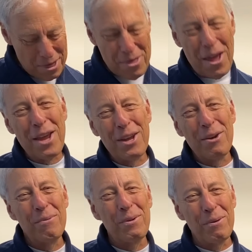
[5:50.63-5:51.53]
Thank
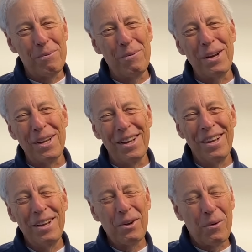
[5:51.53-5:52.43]
you for the funny
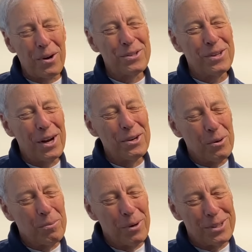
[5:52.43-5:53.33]
question. I
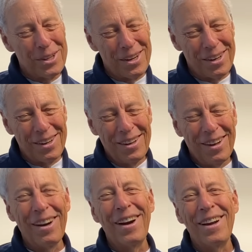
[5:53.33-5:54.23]
do appreciate it.
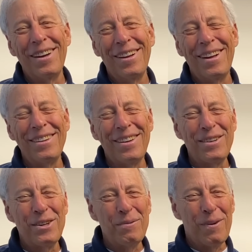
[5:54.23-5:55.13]
All right. I'll
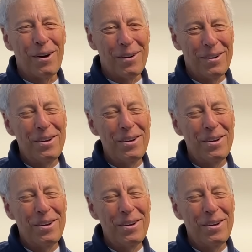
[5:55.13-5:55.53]
talk to you tomorrow.